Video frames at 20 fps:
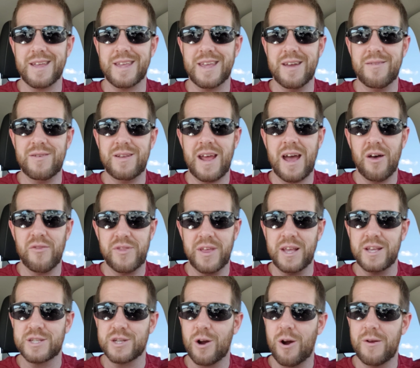given how
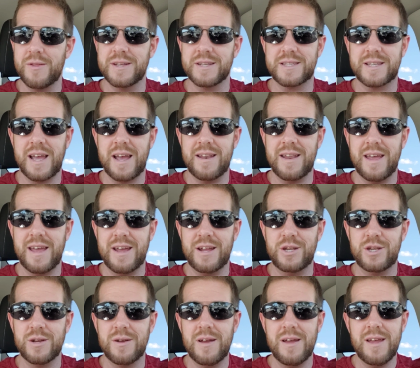things are in this day and
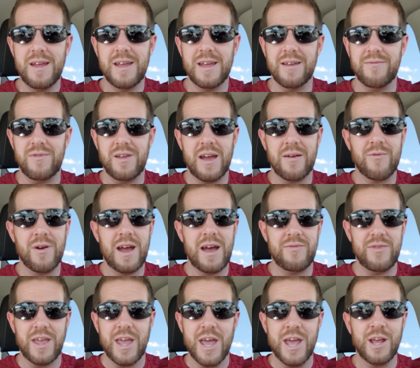age, if you ever
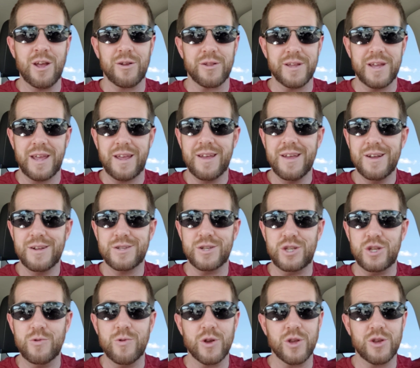have the inkling
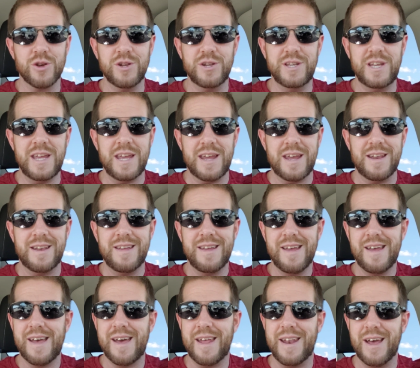to do a good deed
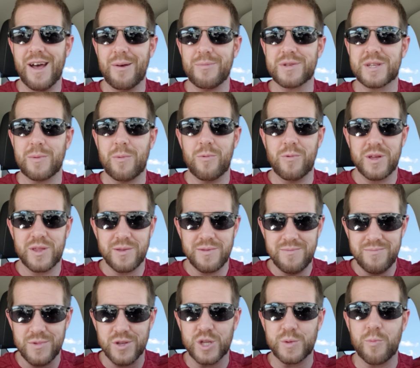and help someone
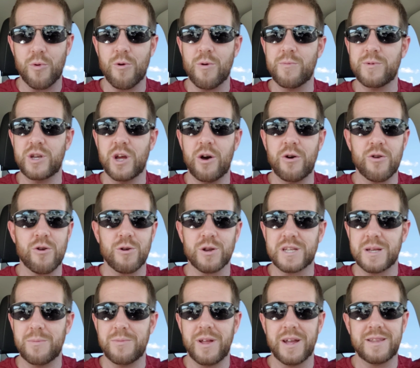with the sperm donor or
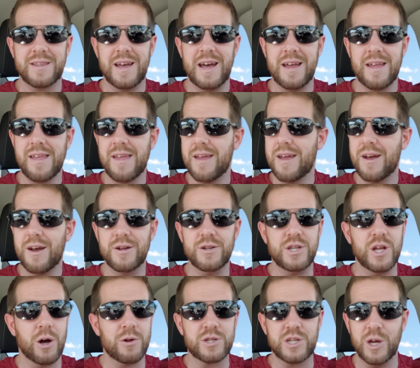something like that,
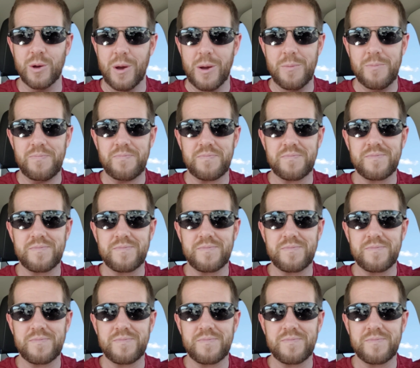don't do it.